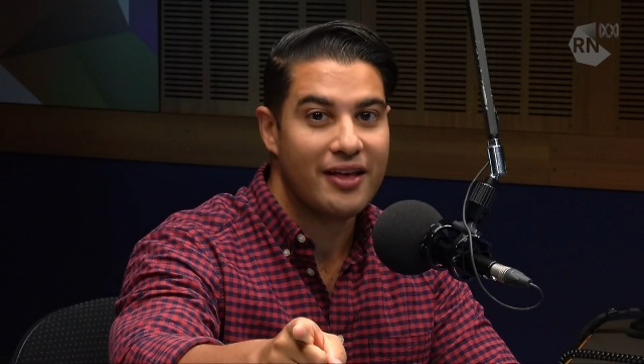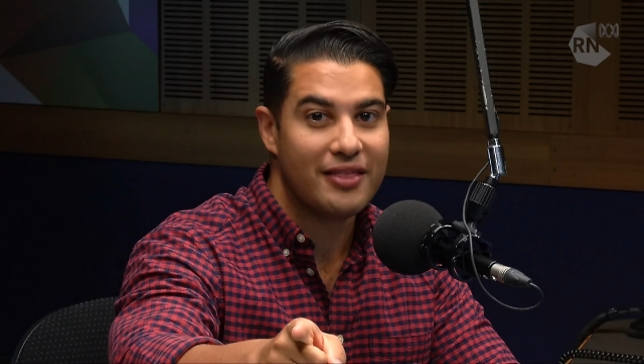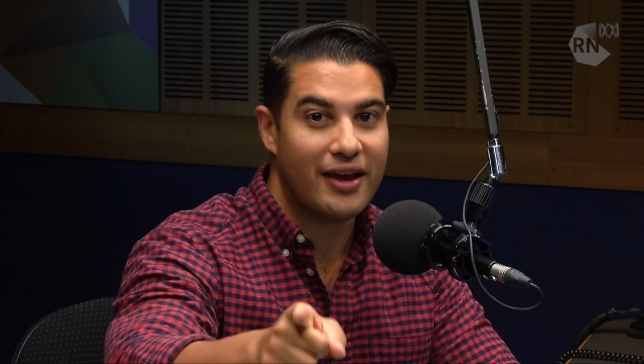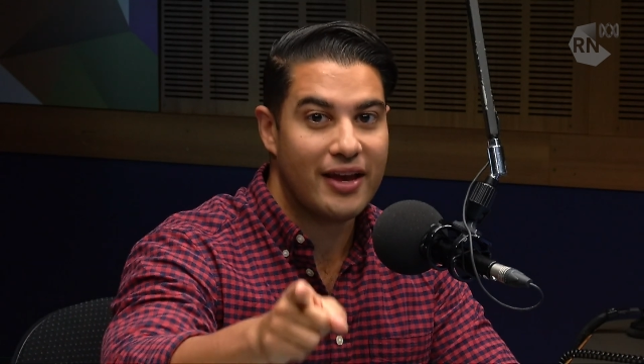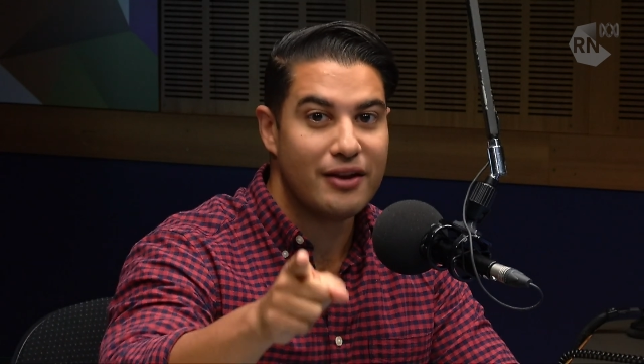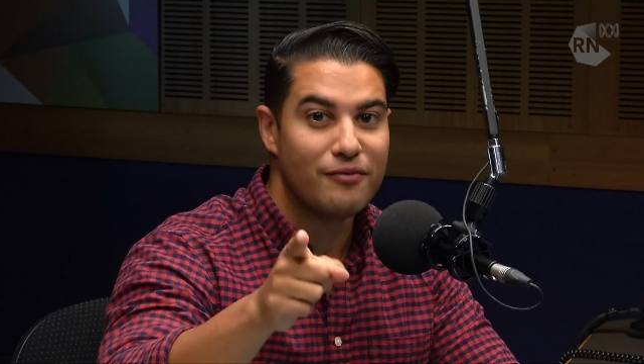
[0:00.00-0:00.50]

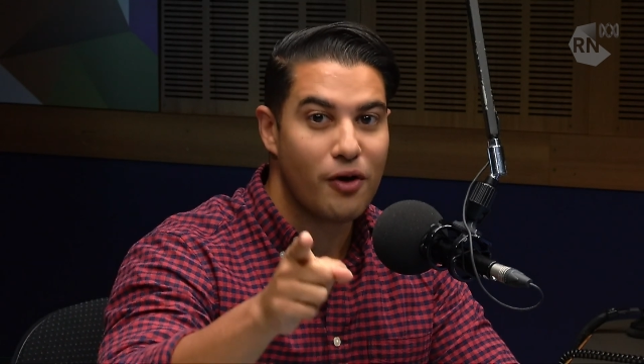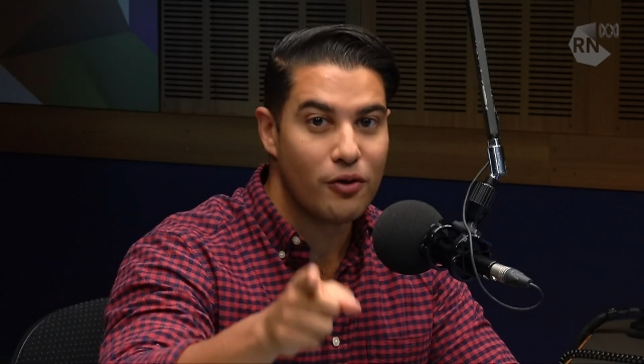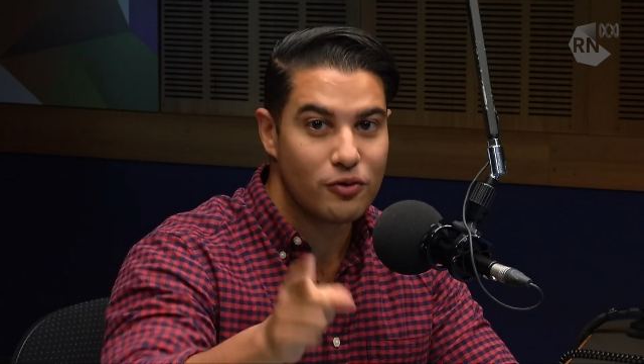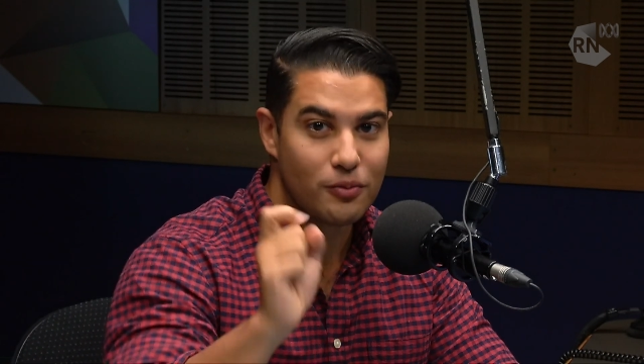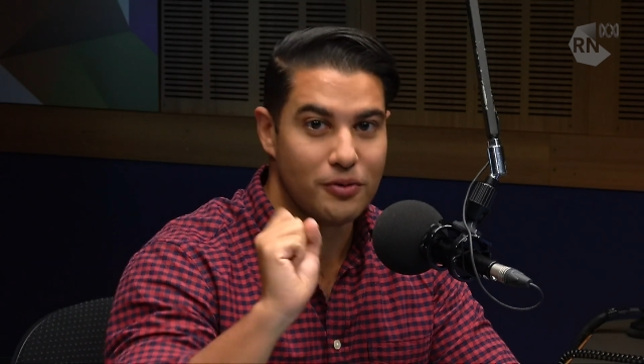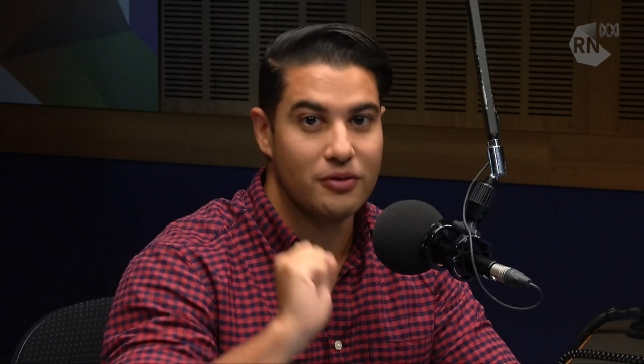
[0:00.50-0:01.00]
they're
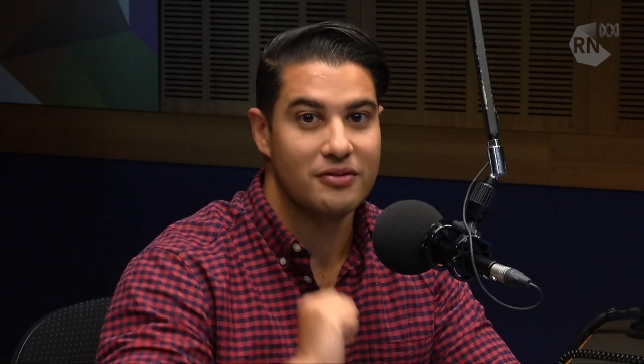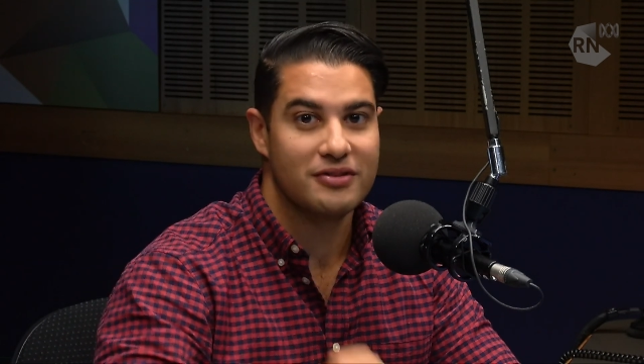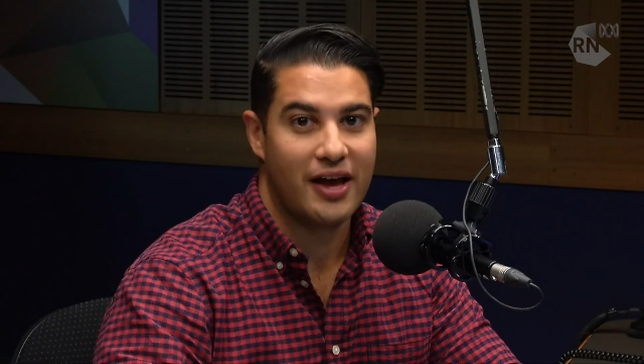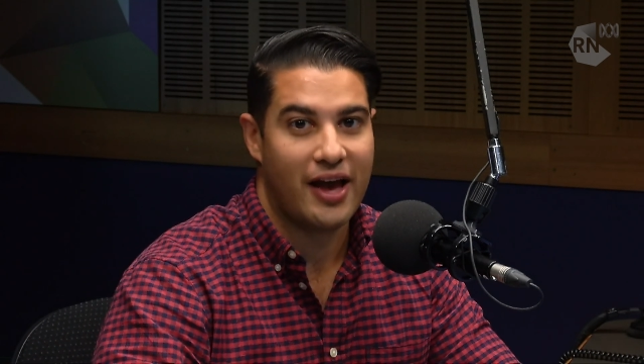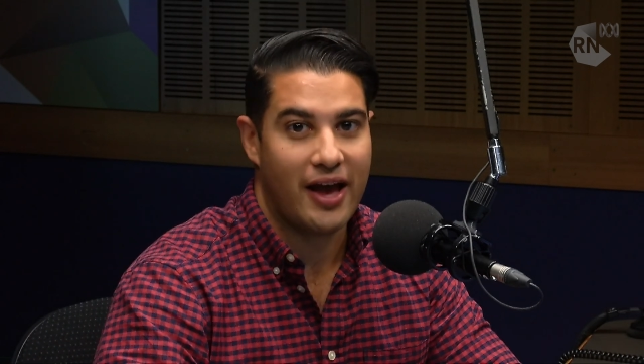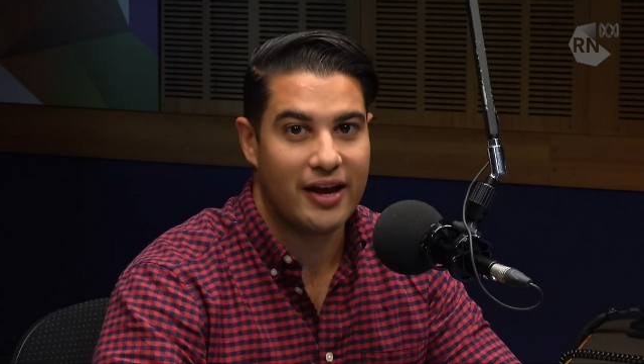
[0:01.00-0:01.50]
invulnerable
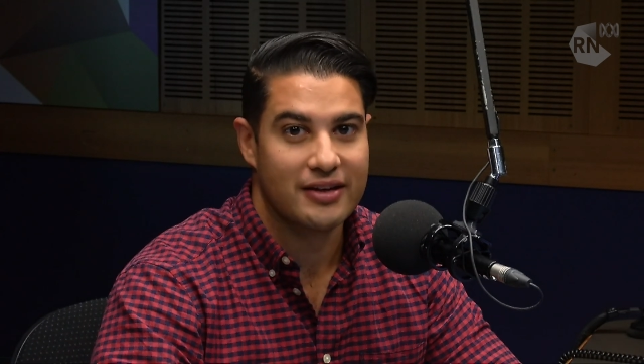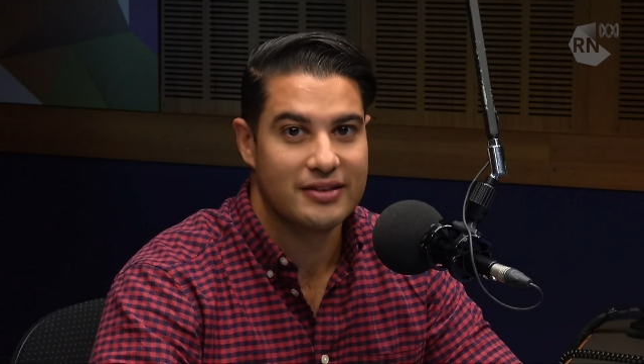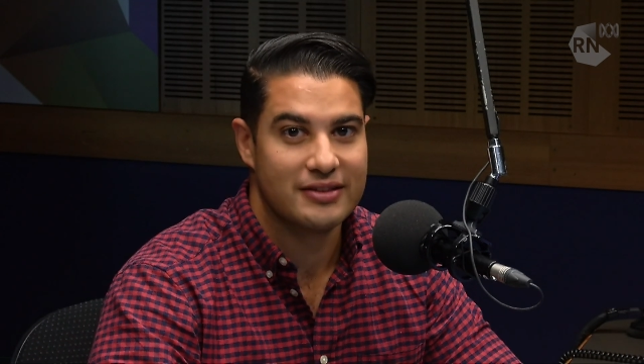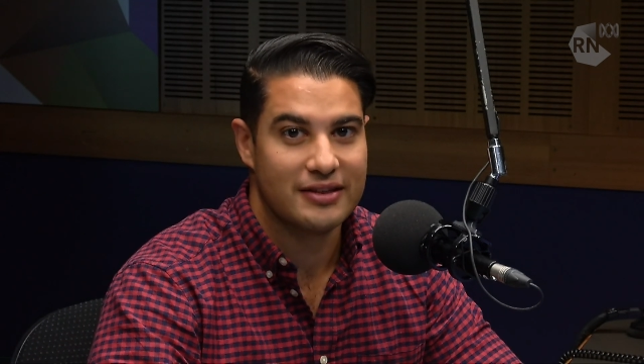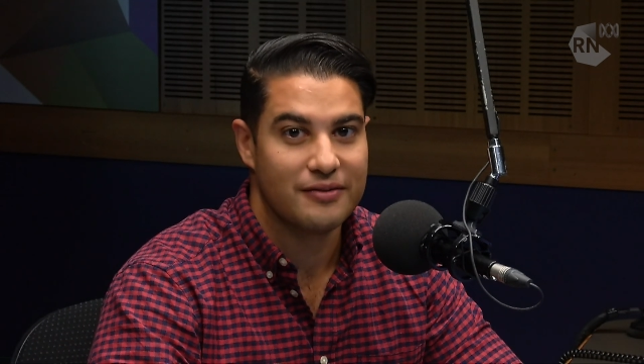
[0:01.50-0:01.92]
to hacks.